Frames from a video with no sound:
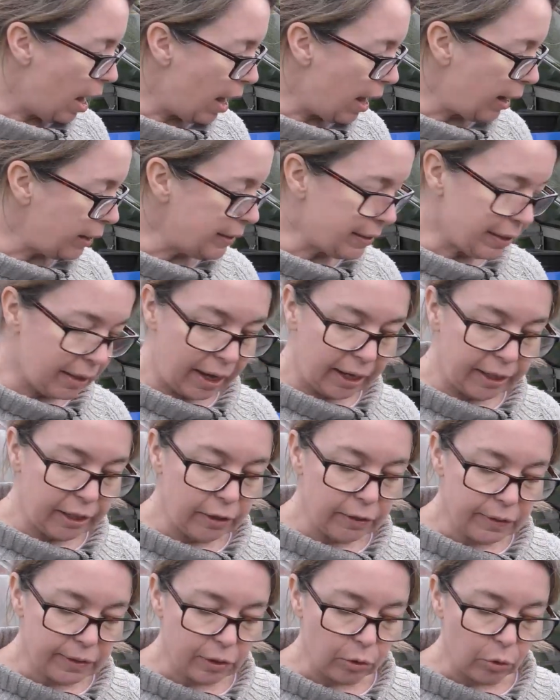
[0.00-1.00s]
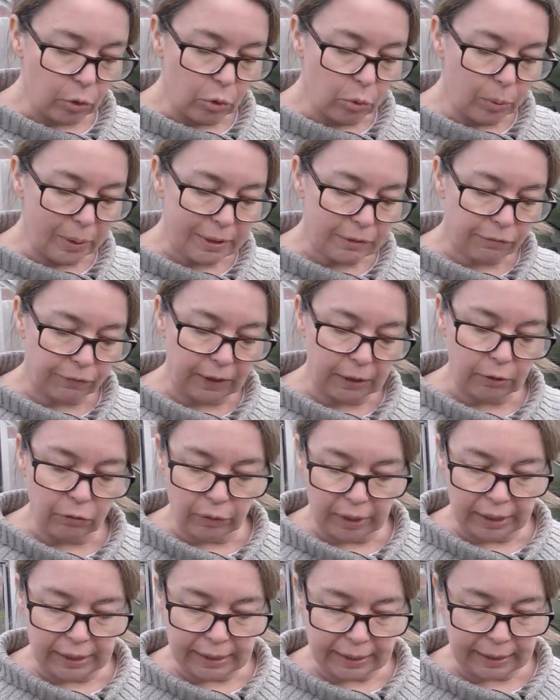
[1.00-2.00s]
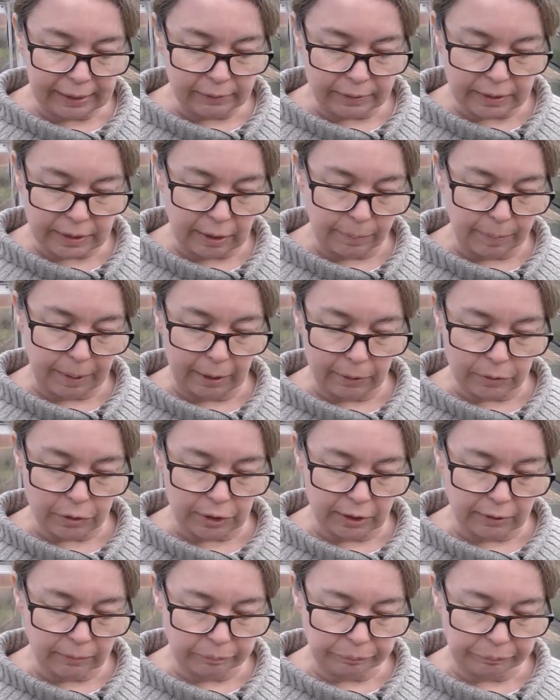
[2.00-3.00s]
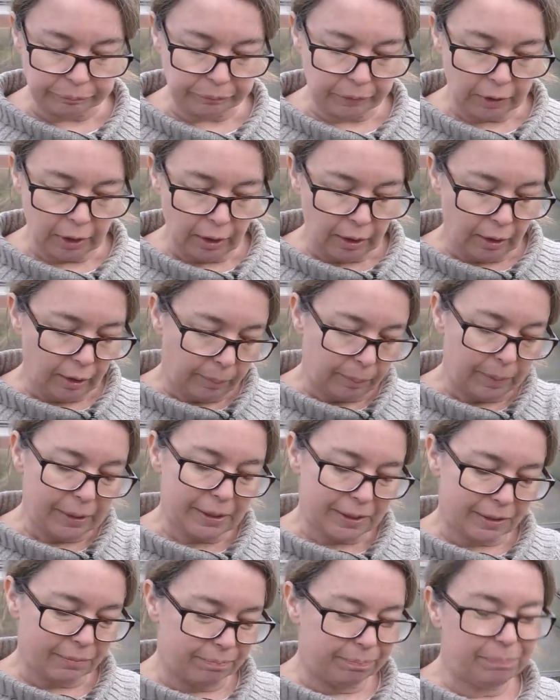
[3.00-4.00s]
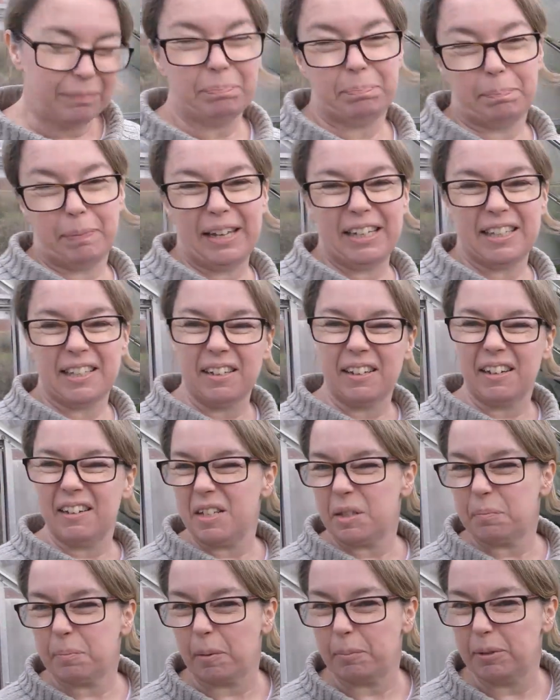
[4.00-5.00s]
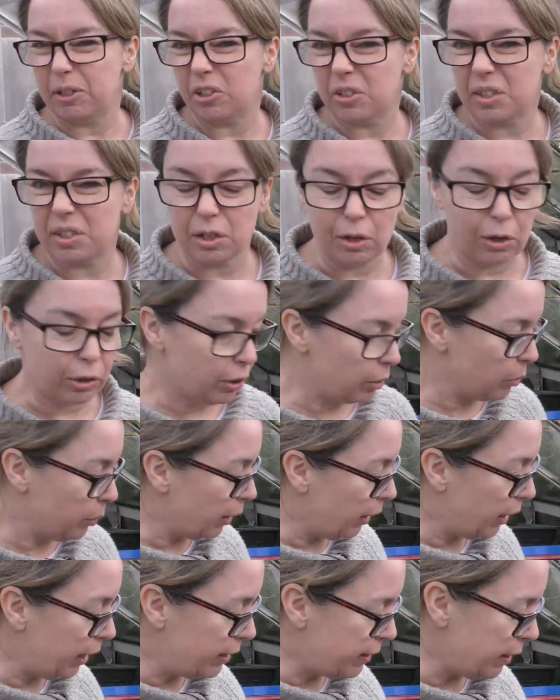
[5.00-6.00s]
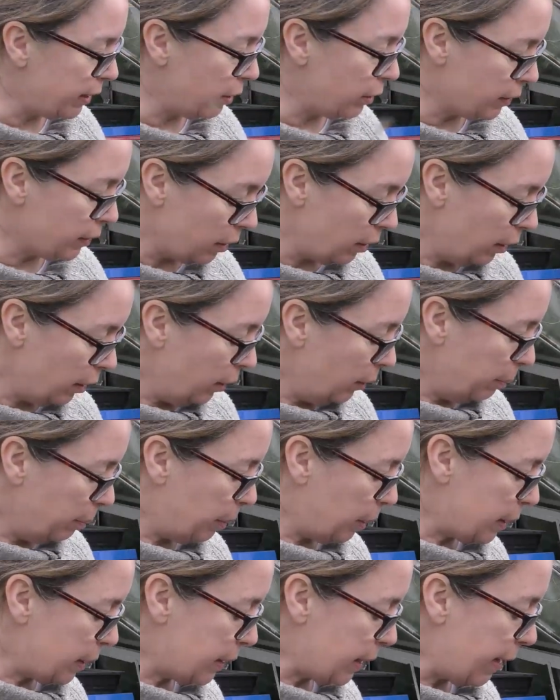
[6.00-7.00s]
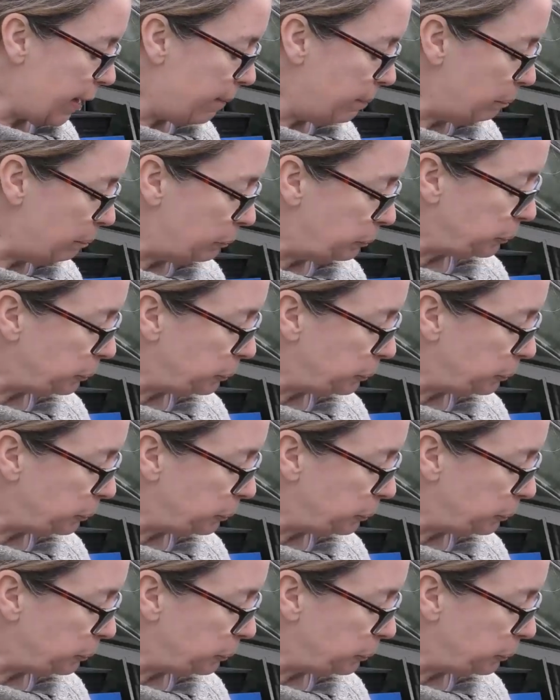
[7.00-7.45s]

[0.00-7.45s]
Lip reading: And I used to always feel really guilty about it, because basically it's probably just started with laziness. But then